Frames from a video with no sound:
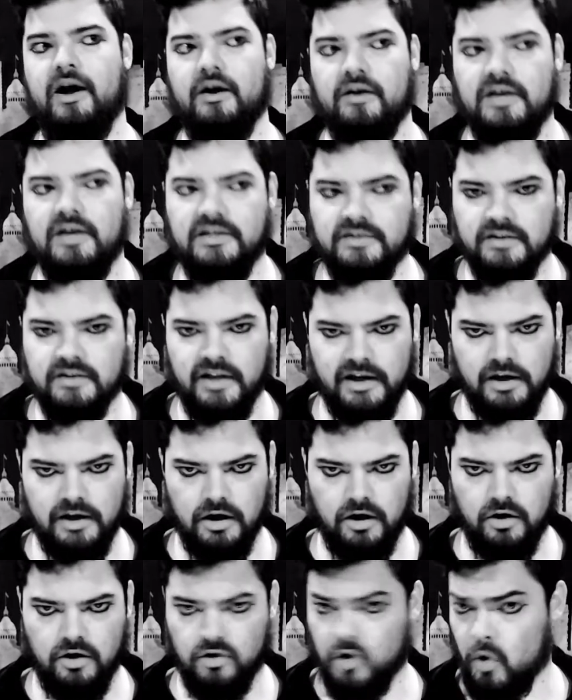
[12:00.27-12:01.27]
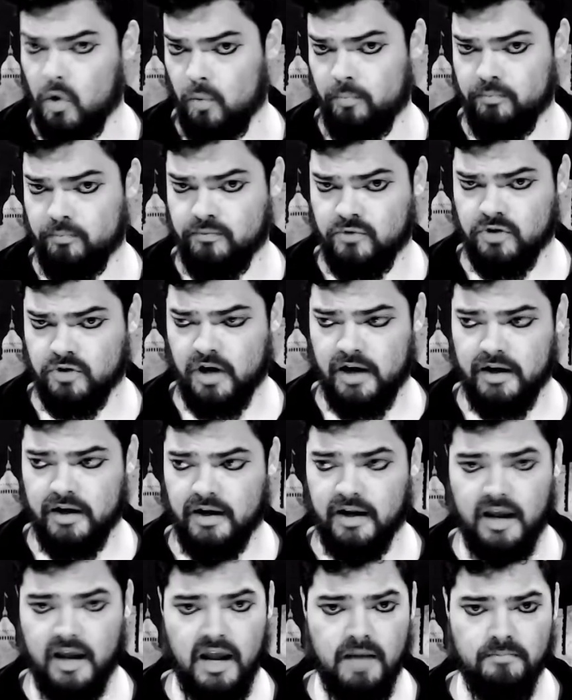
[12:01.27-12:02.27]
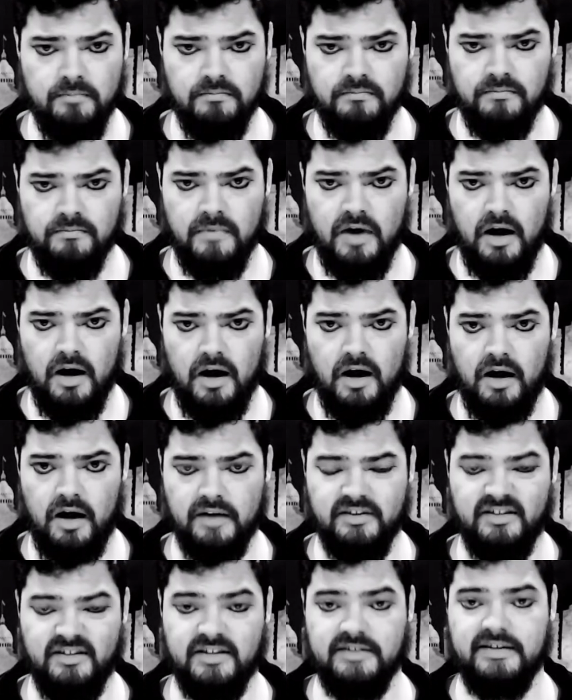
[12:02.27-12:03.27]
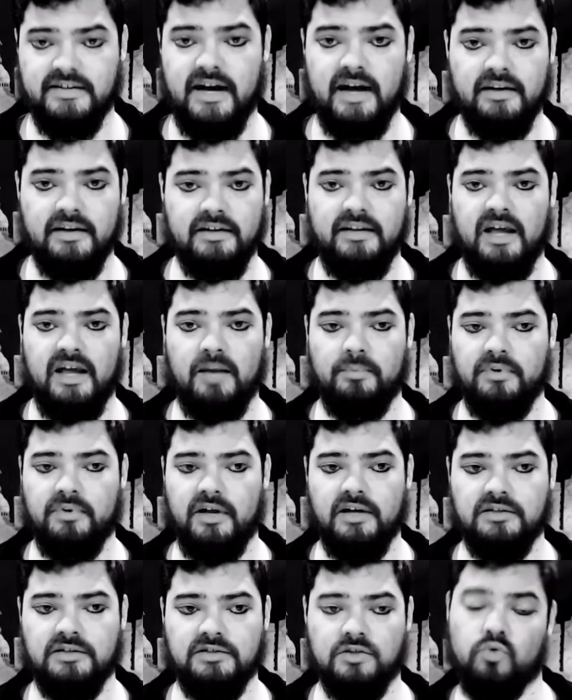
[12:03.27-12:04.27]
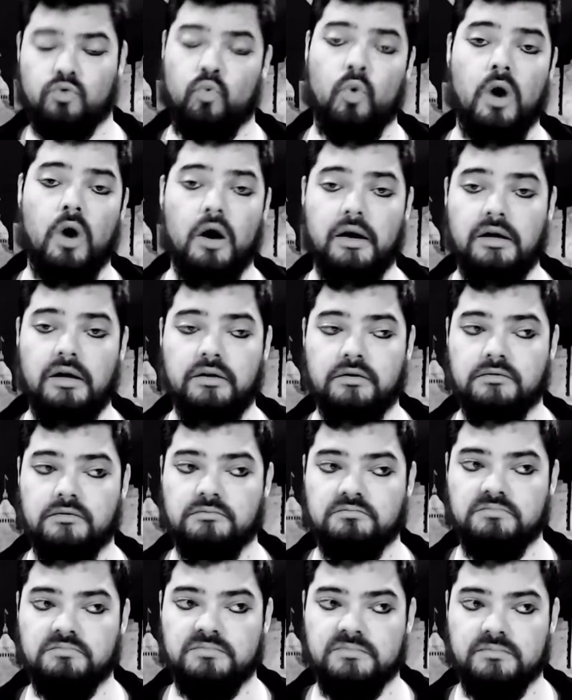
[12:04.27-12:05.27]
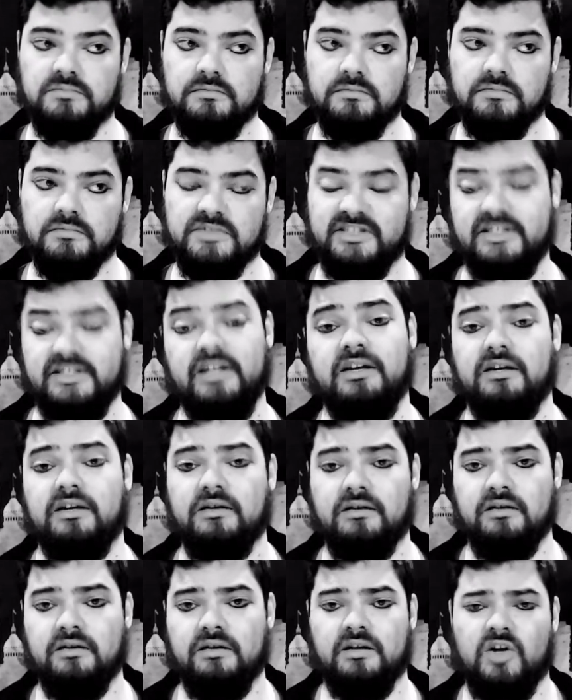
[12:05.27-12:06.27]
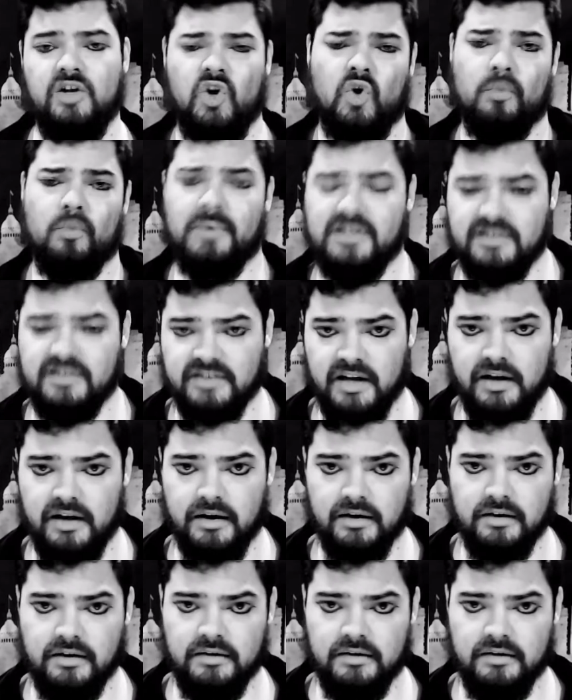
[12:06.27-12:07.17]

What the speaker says: isn't like a globe-trotting game. It's designed to take place in one city, an urban setting.